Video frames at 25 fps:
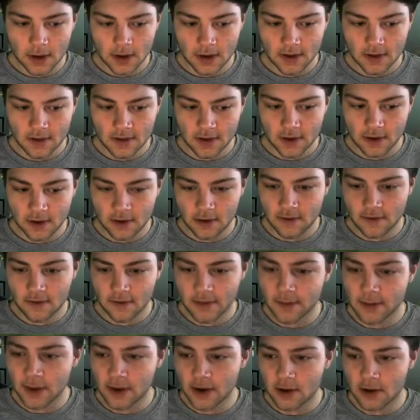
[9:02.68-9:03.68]
sinker over
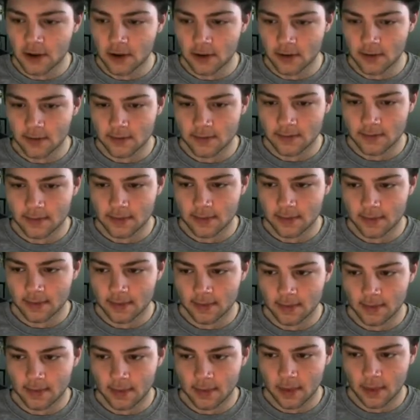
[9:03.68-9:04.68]
the middle.
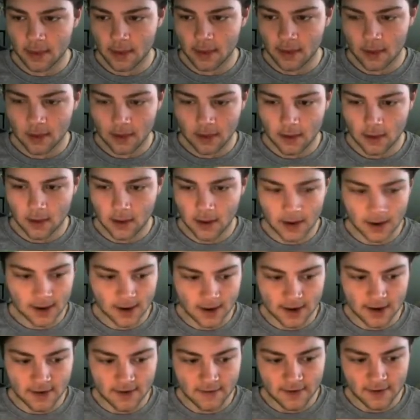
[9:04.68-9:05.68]
Get
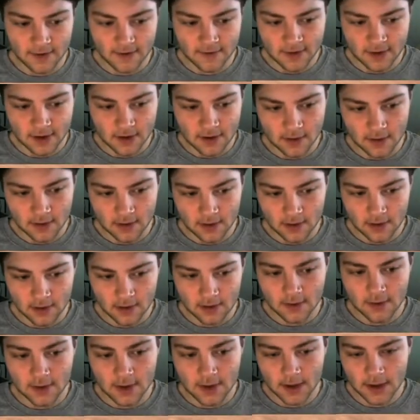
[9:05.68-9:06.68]
enough of it
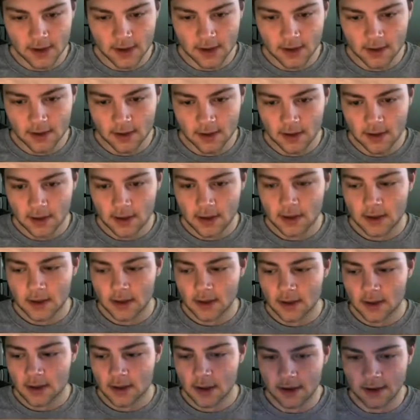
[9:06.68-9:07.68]
to
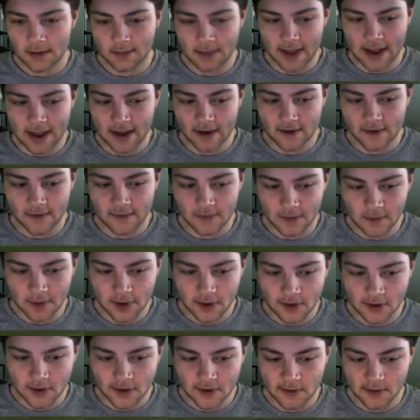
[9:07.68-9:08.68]
hit it back off the
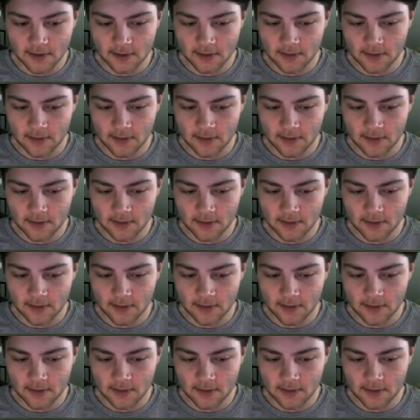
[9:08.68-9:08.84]
pitcher.